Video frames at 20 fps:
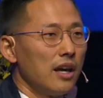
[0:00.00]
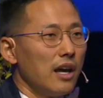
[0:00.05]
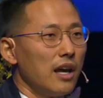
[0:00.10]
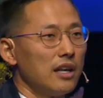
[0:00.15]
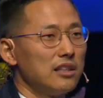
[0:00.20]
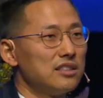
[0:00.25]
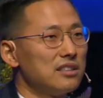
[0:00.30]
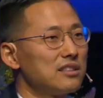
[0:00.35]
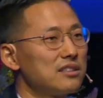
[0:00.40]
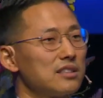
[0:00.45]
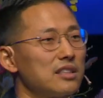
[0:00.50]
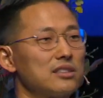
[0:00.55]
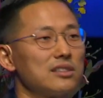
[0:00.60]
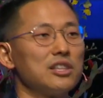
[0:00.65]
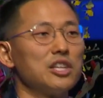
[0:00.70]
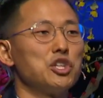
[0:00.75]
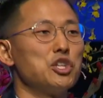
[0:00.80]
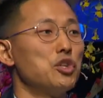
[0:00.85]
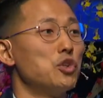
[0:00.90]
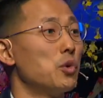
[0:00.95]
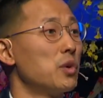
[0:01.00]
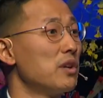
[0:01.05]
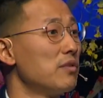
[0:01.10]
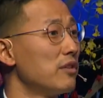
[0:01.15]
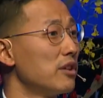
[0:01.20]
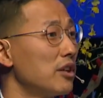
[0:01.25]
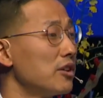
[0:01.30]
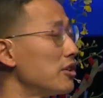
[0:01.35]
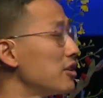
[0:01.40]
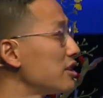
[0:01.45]
And Jesus says, look, you don't
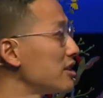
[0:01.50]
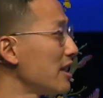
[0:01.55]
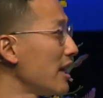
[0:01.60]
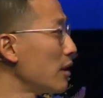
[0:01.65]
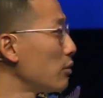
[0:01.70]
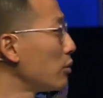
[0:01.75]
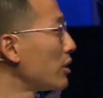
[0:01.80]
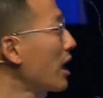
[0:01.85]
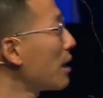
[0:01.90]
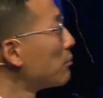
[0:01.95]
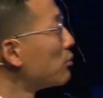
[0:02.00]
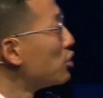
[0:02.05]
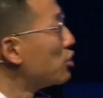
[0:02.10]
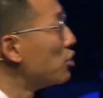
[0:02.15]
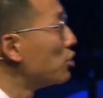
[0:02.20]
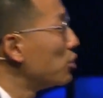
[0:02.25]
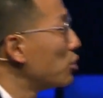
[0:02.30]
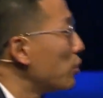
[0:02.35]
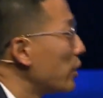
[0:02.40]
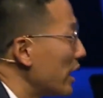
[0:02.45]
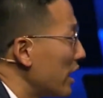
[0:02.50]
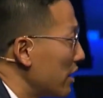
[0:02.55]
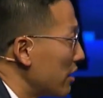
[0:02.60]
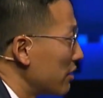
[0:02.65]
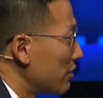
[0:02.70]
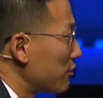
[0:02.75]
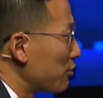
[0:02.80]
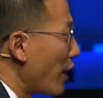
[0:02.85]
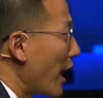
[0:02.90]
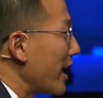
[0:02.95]
even understand what I'm
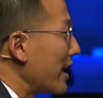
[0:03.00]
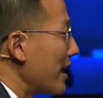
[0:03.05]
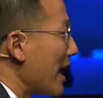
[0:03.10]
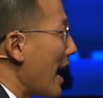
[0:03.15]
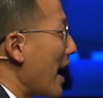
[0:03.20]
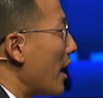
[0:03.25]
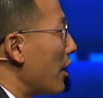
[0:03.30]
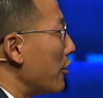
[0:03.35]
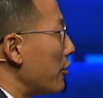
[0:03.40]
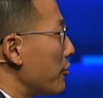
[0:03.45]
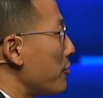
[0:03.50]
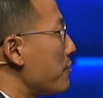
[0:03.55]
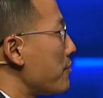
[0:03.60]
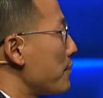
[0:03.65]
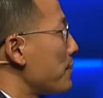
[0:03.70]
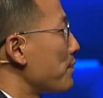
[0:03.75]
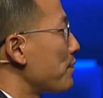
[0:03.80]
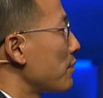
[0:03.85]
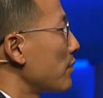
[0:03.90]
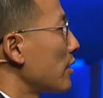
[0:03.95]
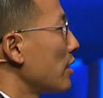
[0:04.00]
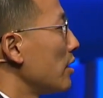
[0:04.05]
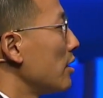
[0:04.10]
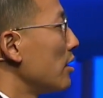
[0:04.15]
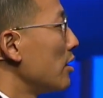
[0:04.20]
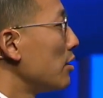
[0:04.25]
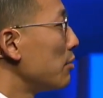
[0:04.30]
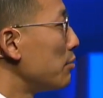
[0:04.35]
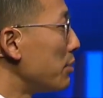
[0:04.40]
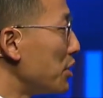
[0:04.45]
doing right now,
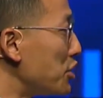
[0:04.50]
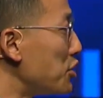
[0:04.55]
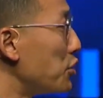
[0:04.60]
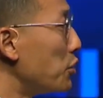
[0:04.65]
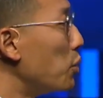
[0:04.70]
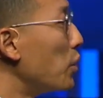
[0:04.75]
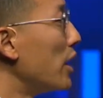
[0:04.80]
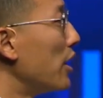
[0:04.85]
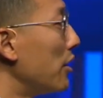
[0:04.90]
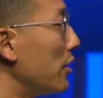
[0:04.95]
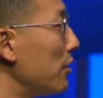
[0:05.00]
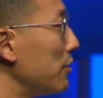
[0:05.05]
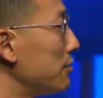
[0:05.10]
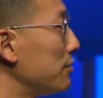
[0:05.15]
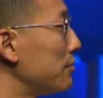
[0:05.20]
but you will.